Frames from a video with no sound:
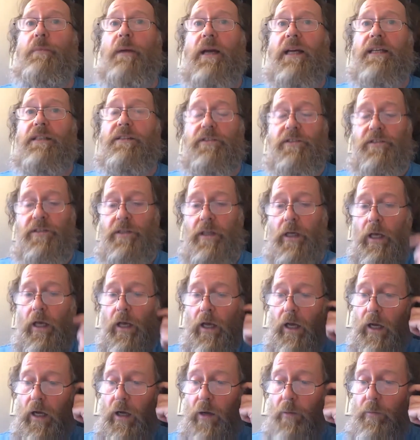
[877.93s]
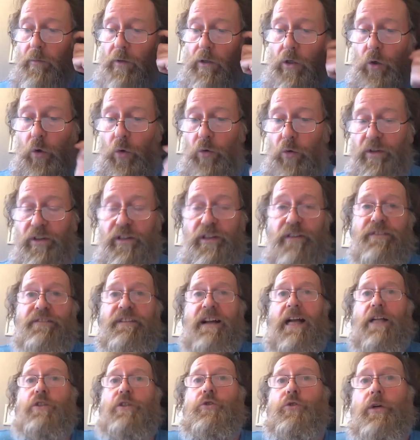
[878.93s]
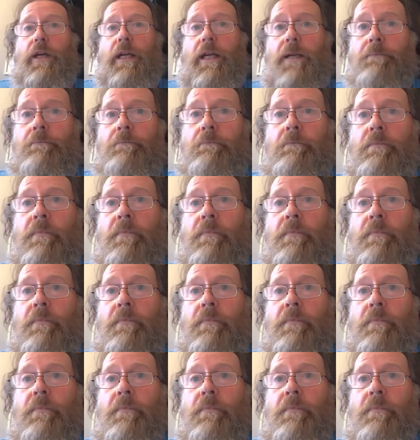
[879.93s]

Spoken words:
mates called The Factory.